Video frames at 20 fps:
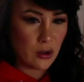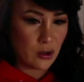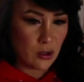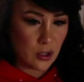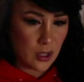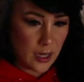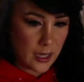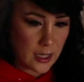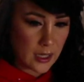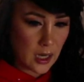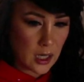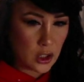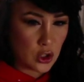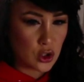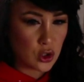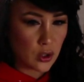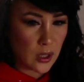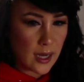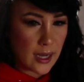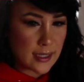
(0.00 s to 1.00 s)
all like
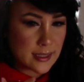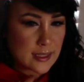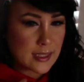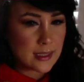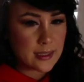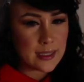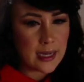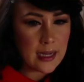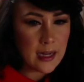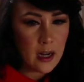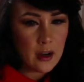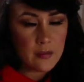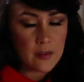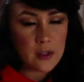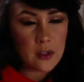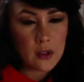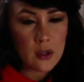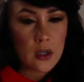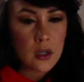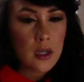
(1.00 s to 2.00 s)
undressed and taking off
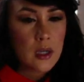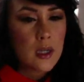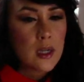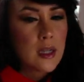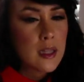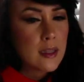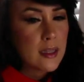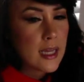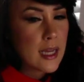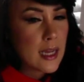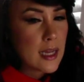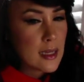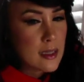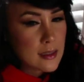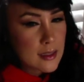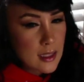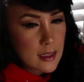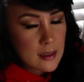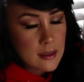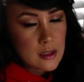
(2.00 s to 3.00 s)
their
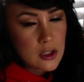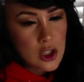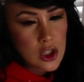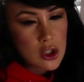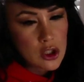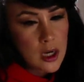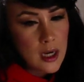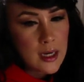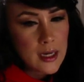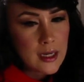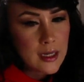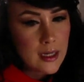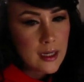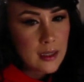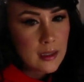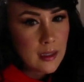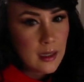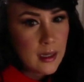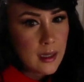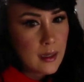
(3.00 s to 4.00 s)
things and just trying to
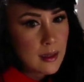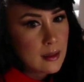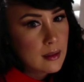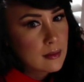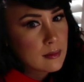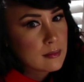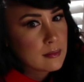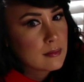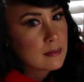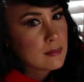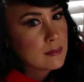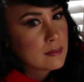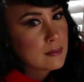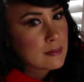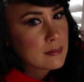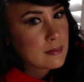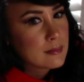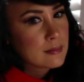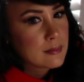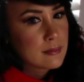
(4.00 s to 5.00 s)
get like
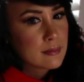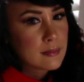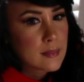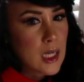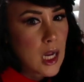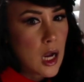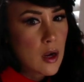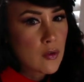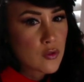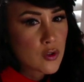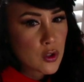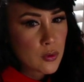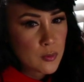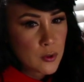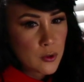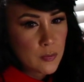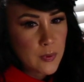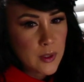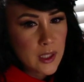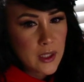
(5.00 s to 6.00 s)

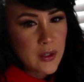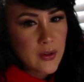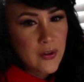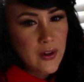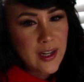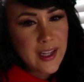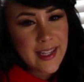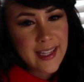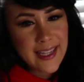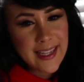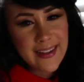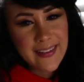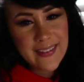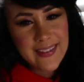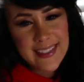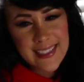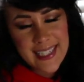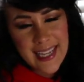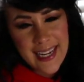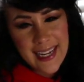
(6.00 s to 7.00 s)
comfortable. But really, it
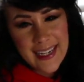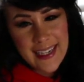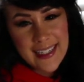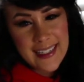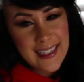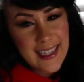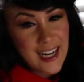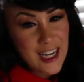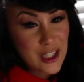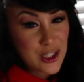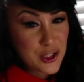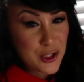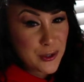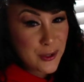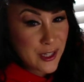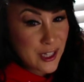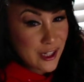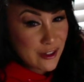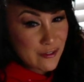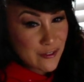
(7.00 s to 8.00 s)
was like a
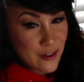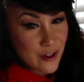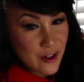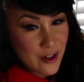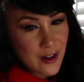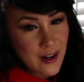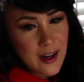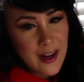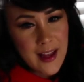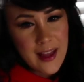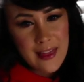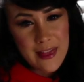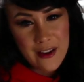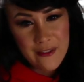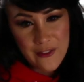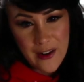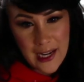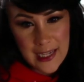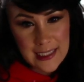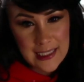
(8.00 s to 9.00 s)
treat for the
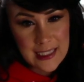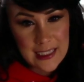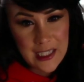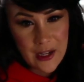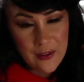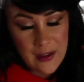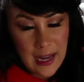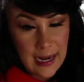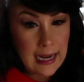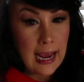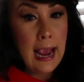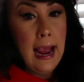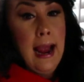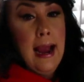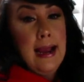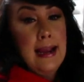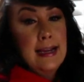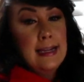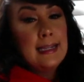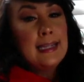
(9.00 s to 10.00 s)
fans because they were like,
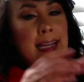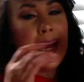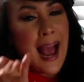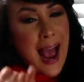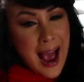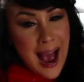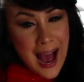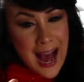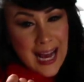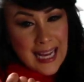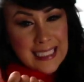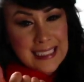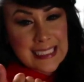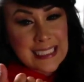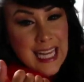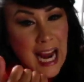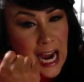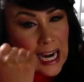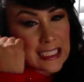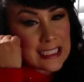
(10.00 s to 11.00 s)
yes,
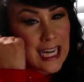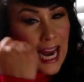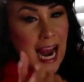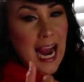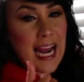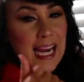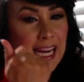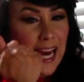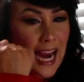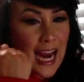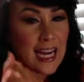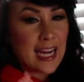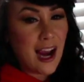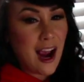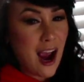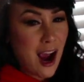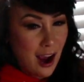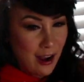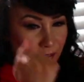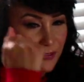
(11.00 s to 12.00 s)
they're taking
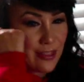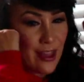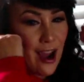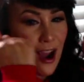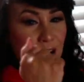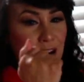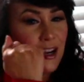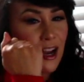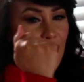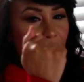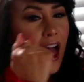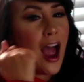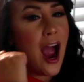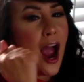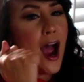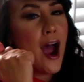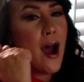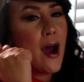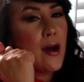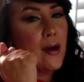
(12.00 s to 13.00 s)
off their
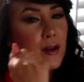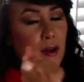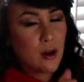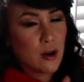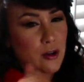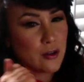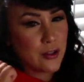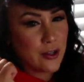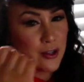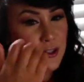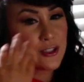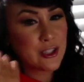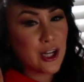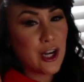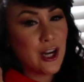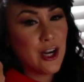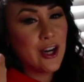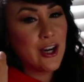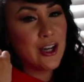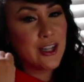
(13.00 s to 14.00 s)
clothes or their
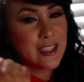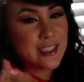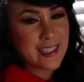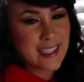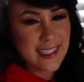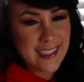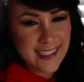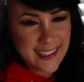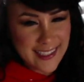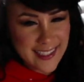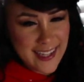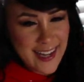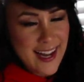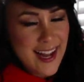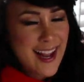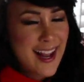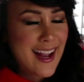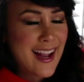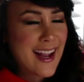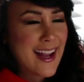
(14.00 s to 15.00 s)
shirts.
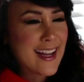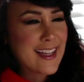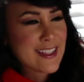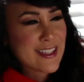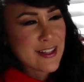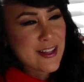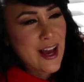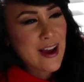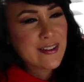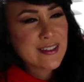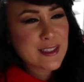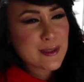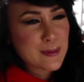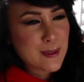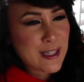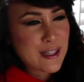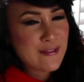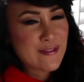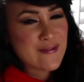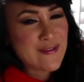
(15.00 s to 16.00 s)
And so that was
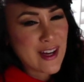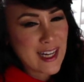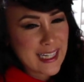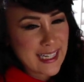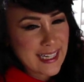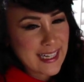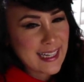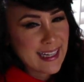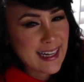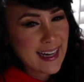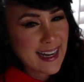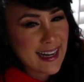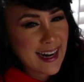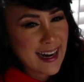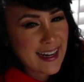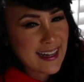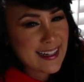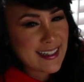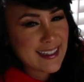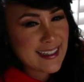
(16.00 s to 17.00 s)
pretty funny. And
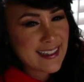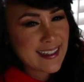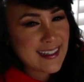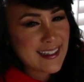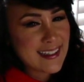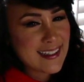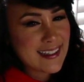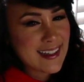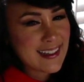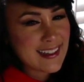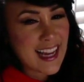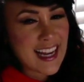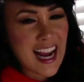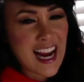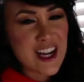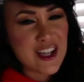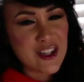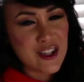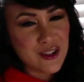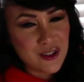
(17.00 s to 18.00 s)
I didn't like
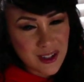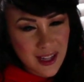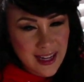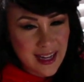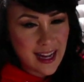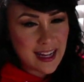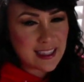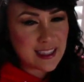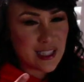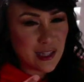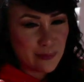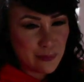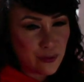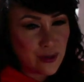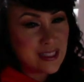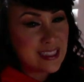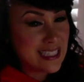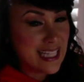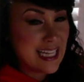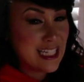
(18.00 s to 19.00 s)
I knew like at some
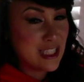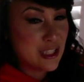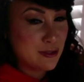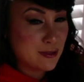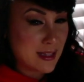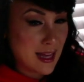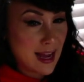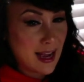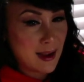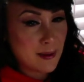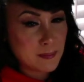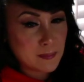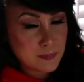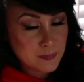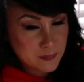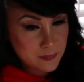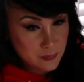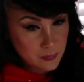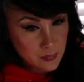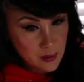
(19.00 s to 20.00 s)
points they do that
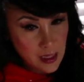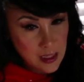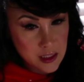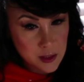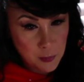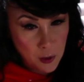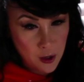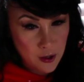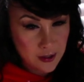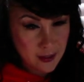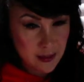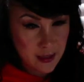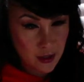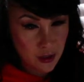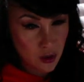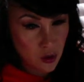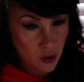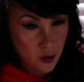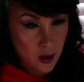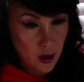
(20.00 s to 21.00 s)
as part of their
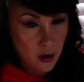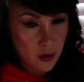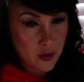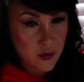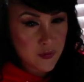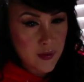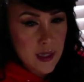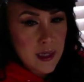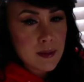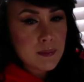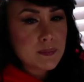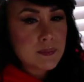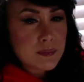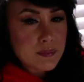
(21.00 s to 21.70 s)
choreography,